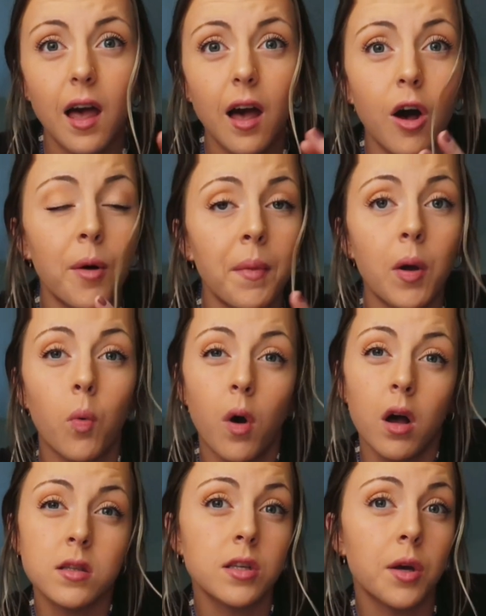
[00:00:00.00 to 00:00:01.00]
All my
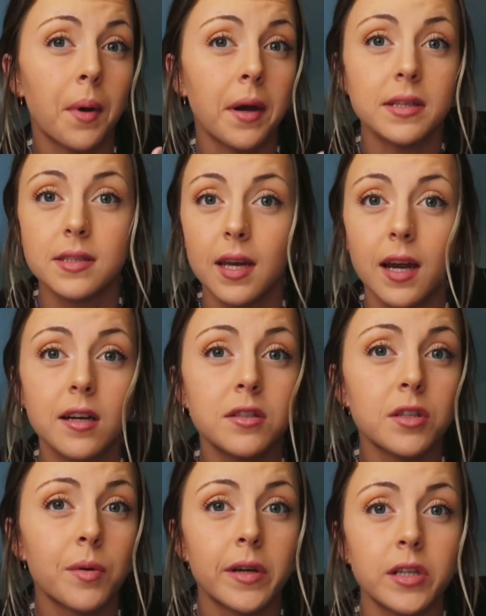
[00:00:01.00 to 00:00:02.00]
wants, all my
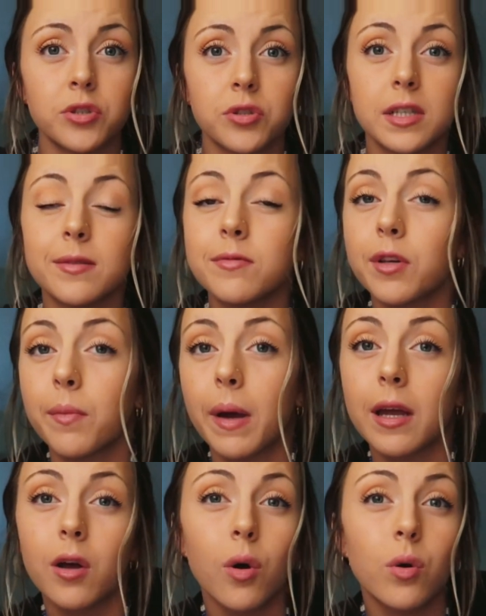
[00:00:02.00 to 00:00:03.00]
desires, all my dreams, all
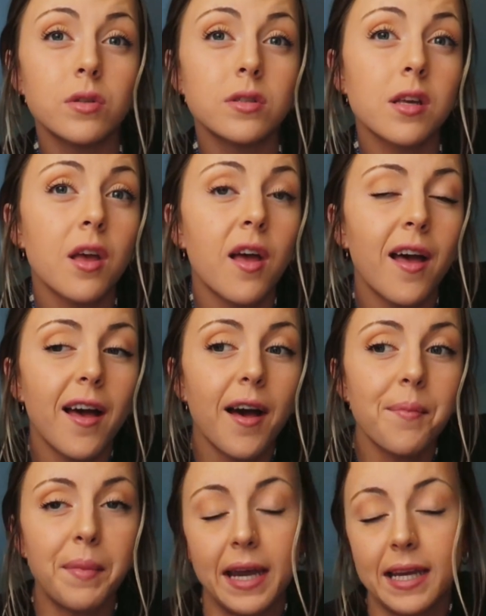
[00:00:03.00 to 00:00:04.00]
my goals,
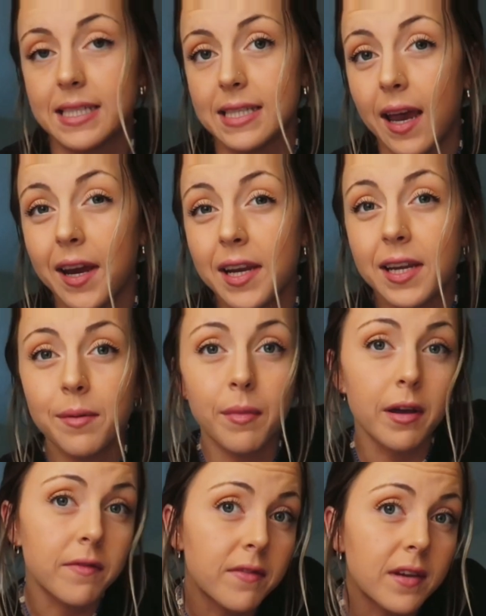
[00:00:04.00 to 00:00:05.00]
my anxiety,
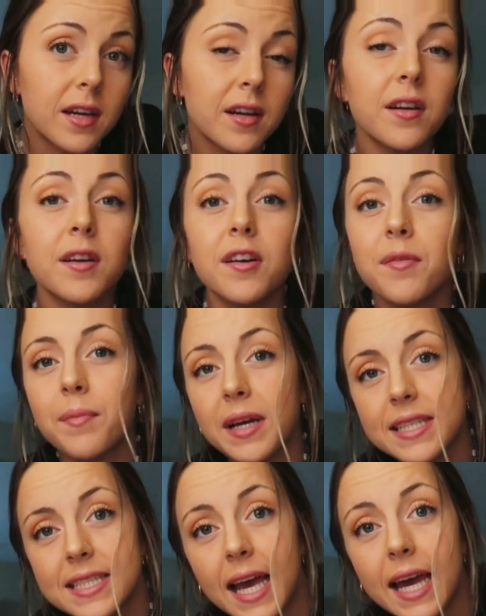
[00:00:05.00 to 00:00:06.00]
my fear, my
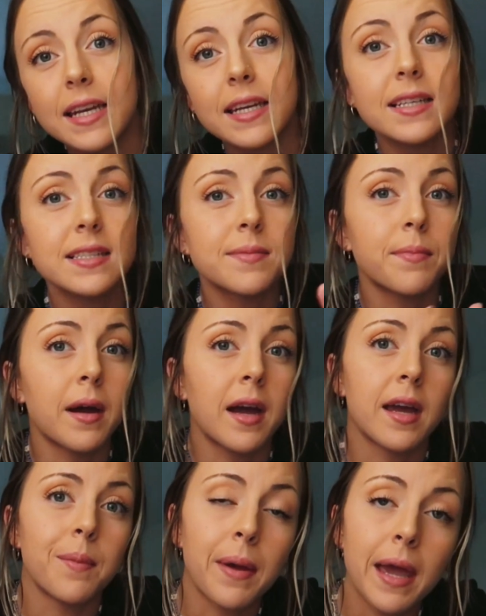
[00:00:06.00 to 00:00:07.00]
sadness,
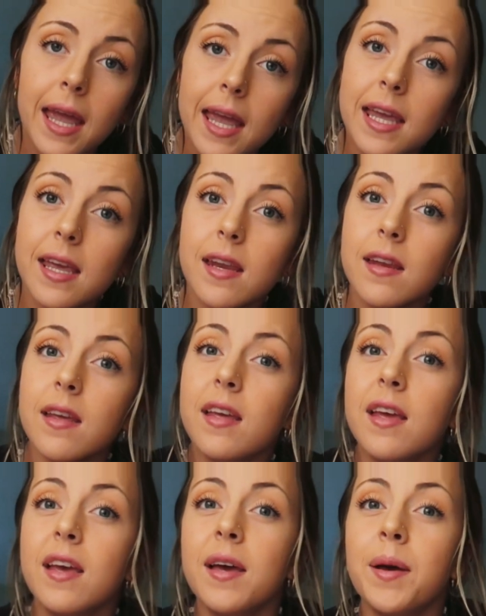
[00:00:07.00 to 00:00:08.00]
my pain,
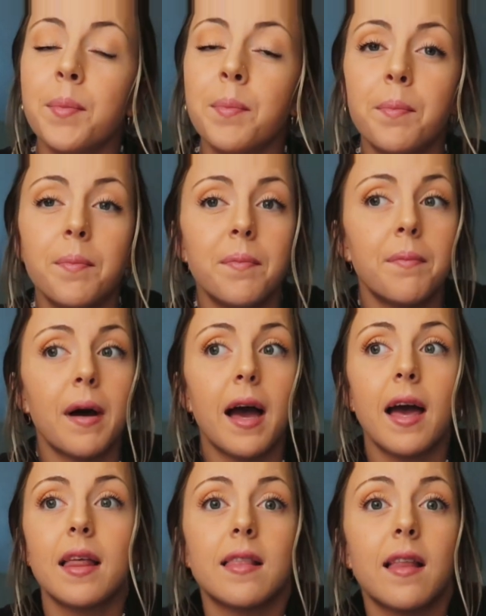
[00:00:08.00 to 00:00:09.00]

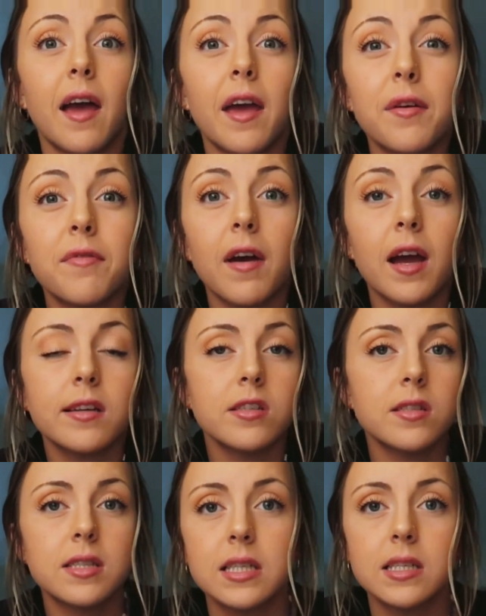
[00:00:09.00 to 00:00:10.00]
my life, I
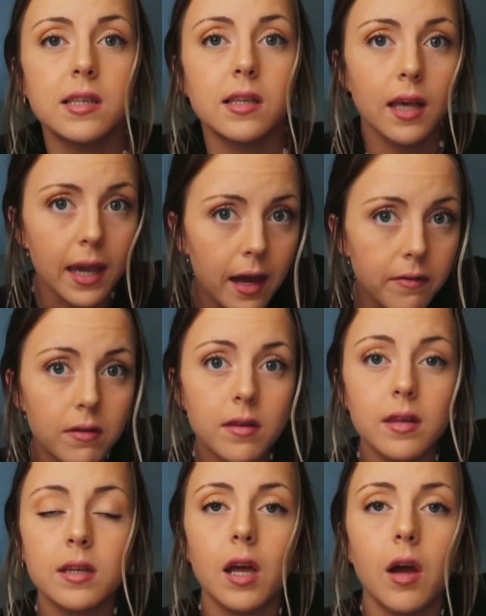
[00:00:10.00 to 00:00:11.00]
just need to lay
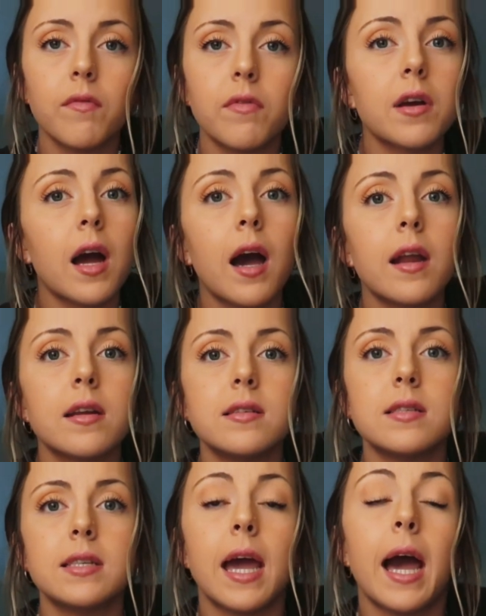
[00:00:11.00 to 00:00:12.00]
everything down for God
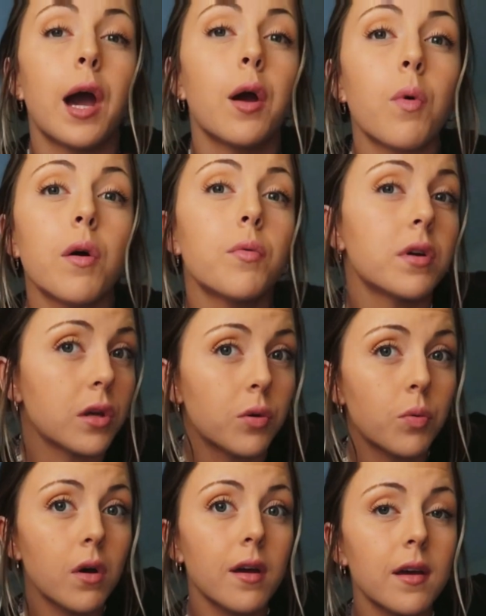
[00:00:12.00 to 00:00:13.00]
and say, I want what you
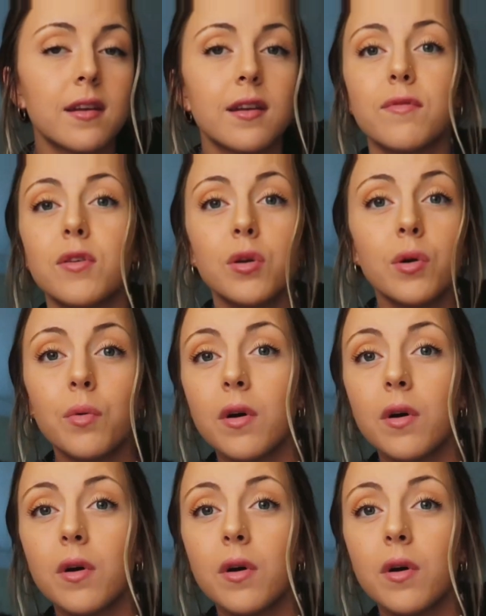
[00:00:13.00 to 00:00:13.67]
want, and if you don't